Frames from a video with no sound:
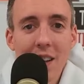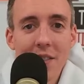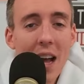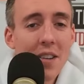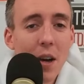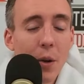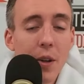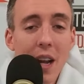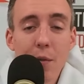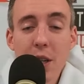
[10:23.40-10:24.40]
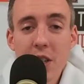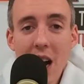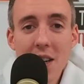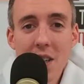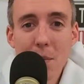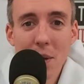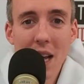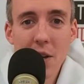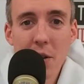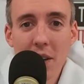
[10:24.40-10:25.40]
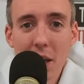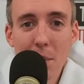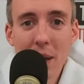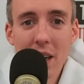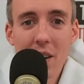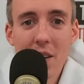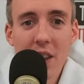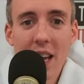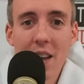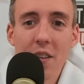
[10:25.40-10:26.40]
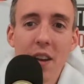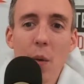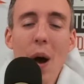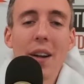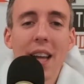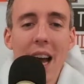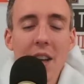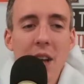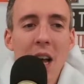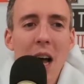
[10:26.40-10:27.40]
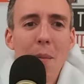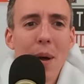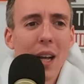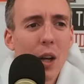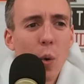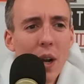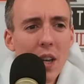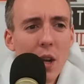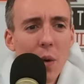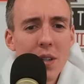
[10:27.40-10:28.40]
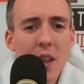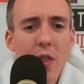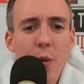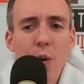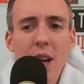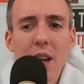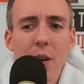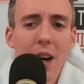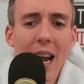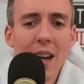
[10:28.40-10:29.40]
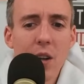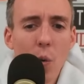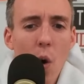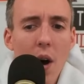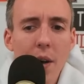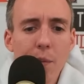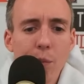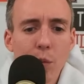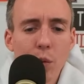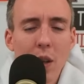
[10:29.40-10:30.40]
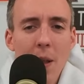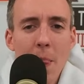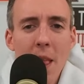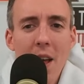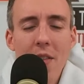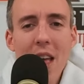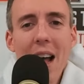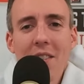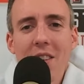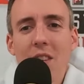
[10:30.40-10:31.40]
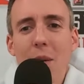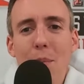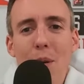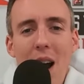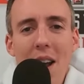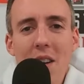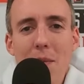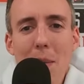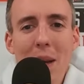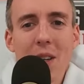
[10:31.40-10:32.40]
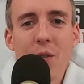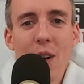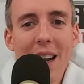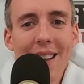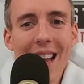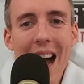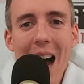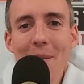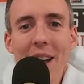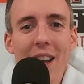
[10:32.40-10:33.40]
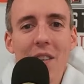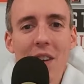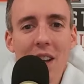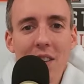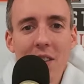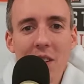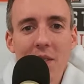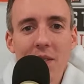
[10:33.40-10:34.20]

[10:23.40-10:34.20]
That's how good Avery Johnson potentially can be for the Kansas State Wildcats. But at Quinn Ewers at 3 or 8-1, that's a surprise to me because, frankly, I'm not convinced